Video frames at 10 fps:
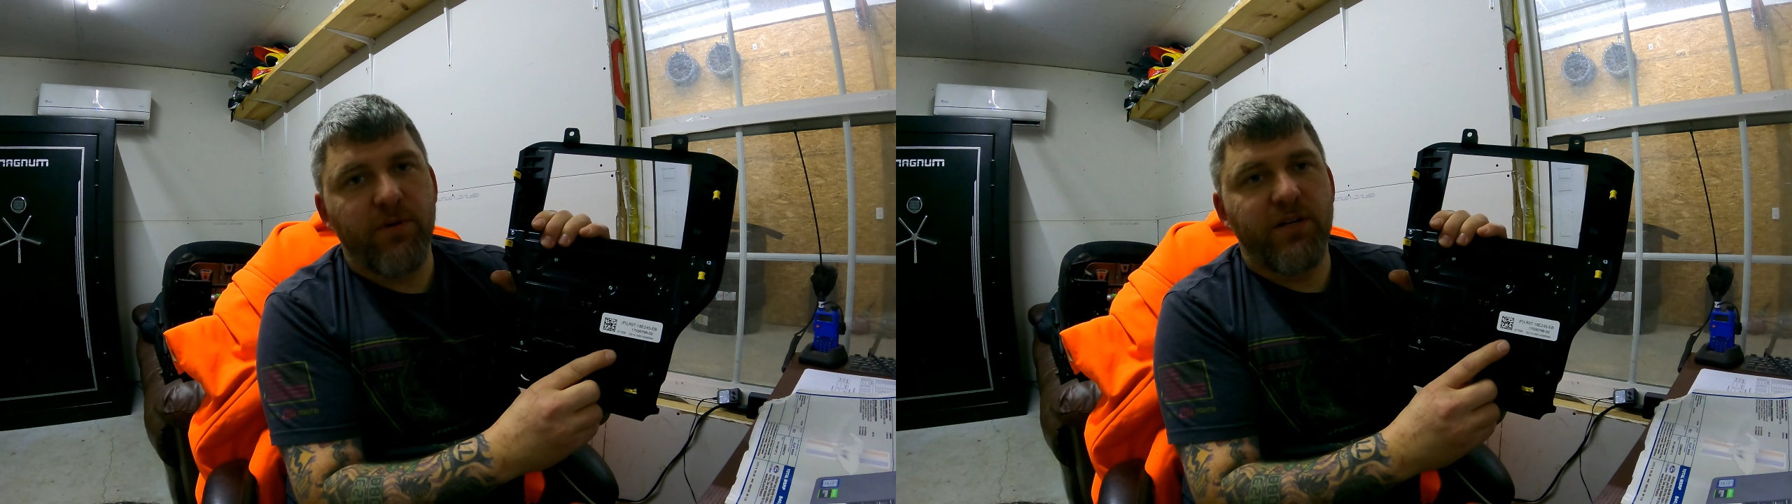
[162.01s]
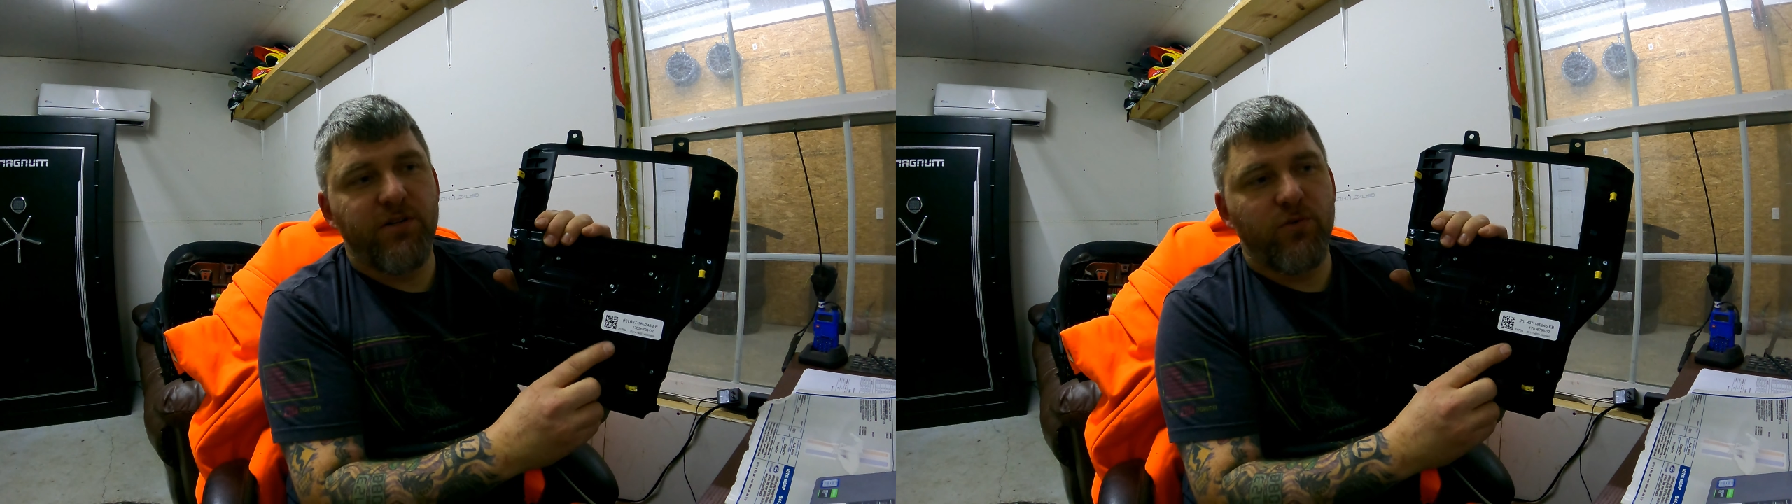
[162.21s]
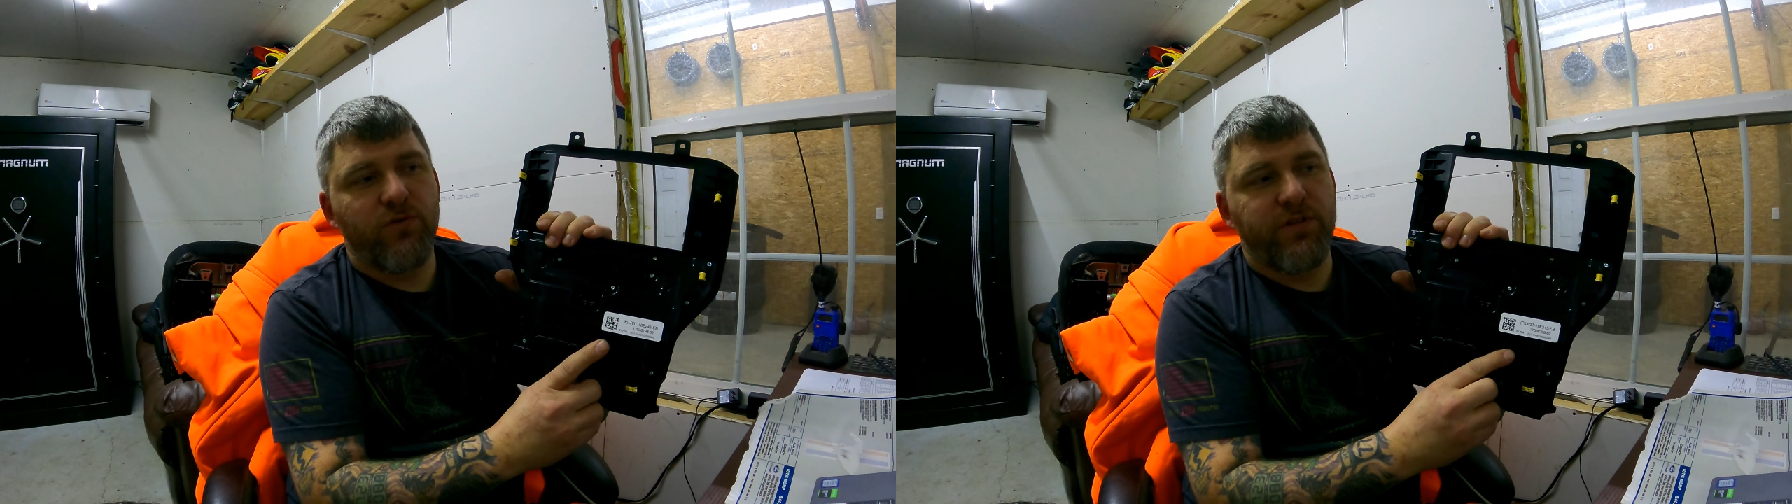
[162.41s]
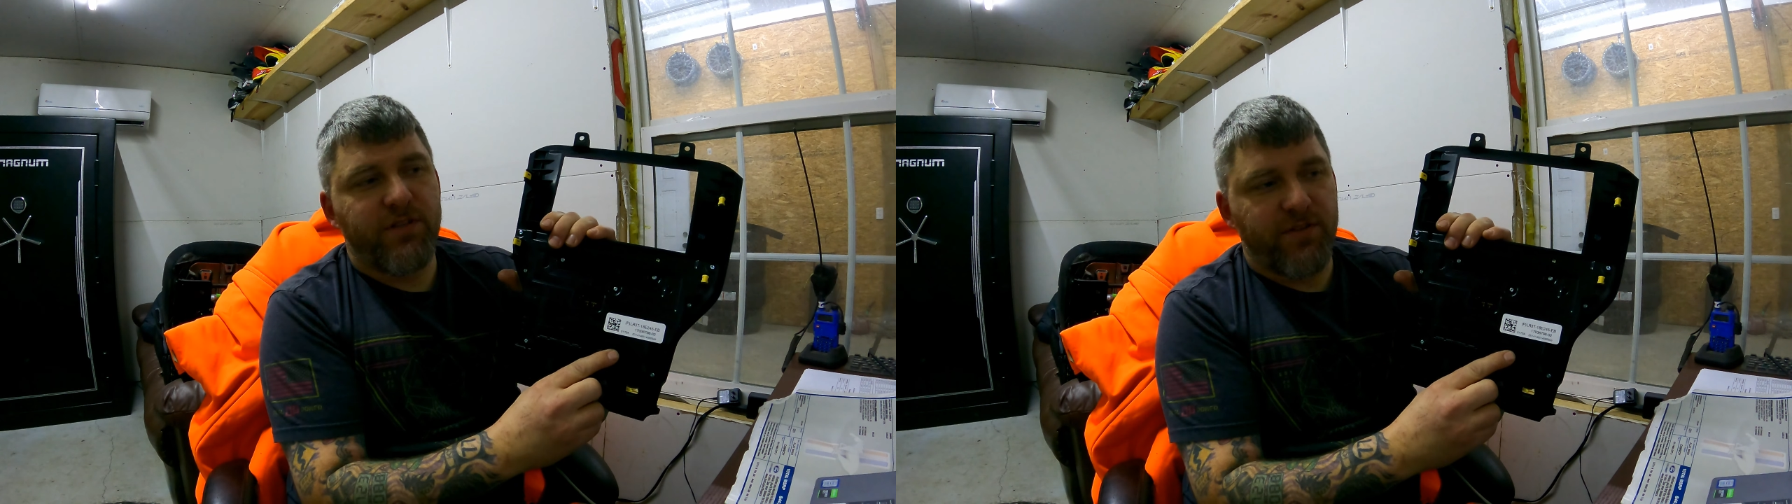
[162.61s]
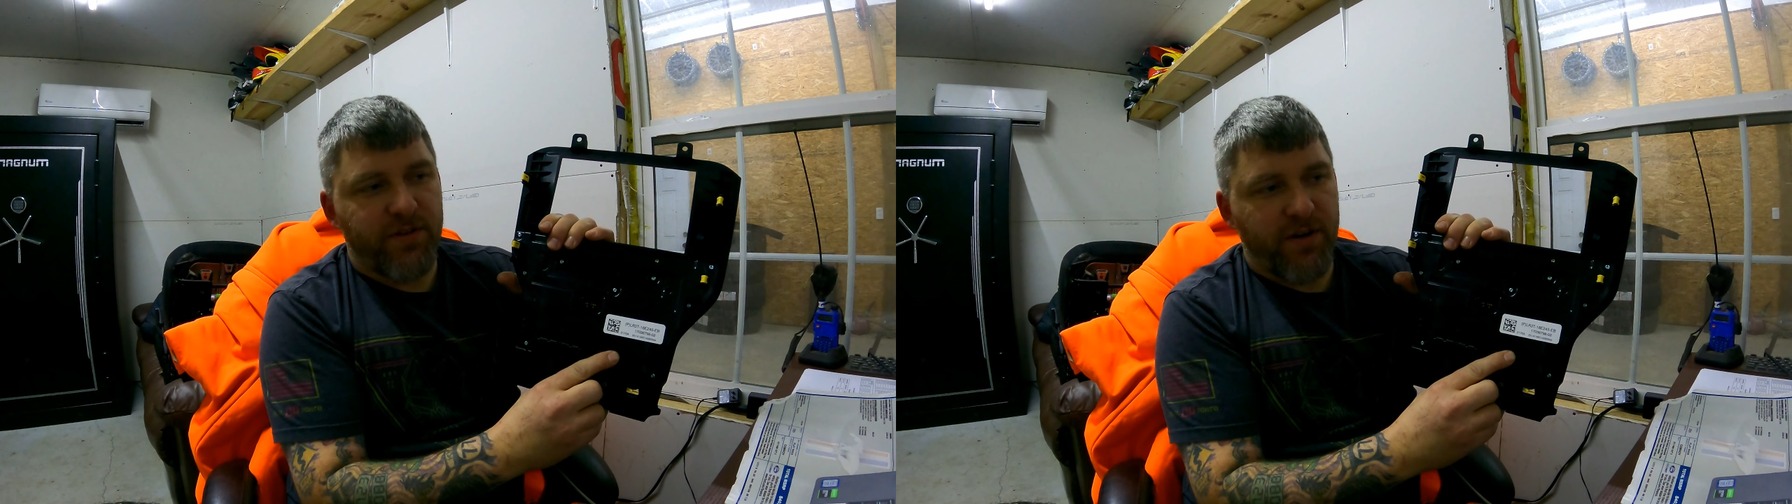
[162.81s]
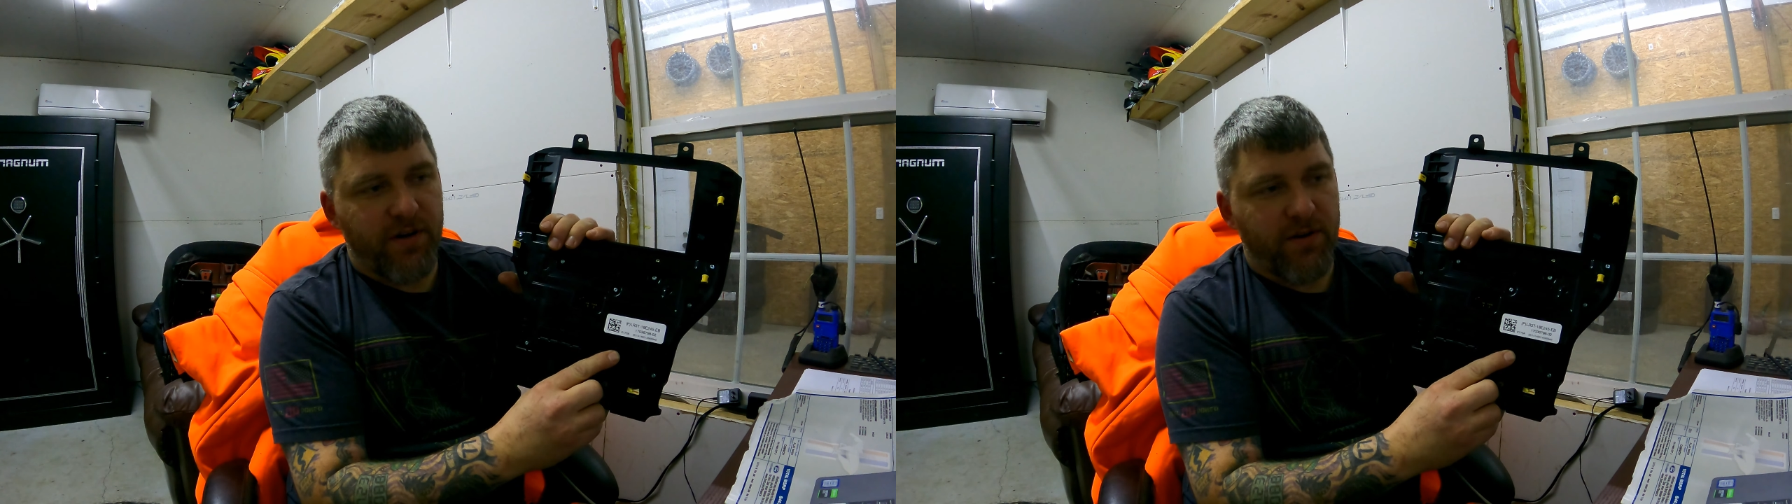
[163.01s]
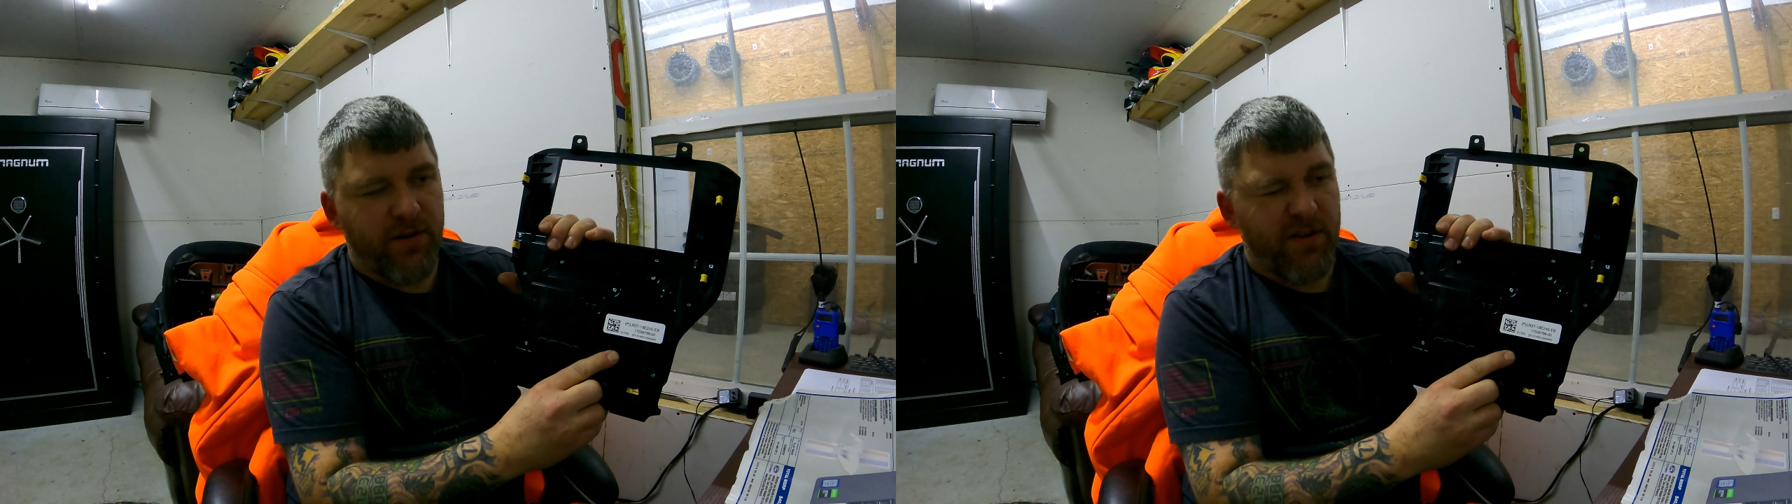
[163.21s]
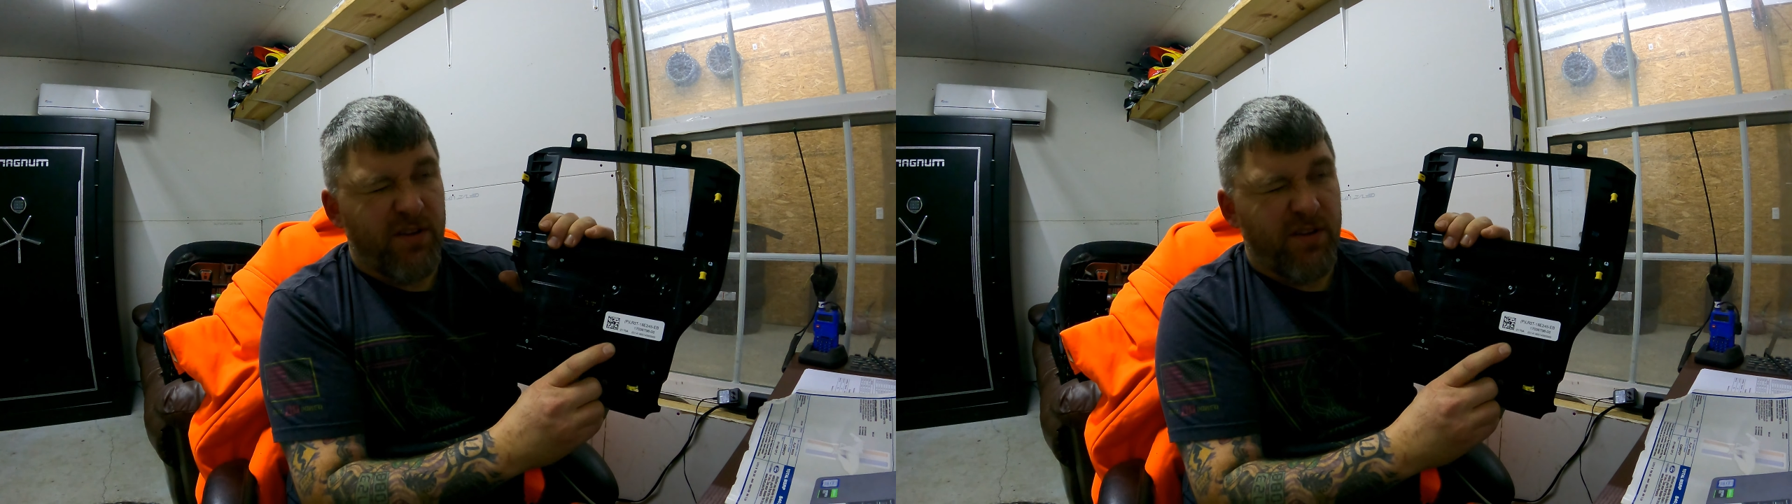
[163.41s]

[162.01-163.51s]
to make sure that's there.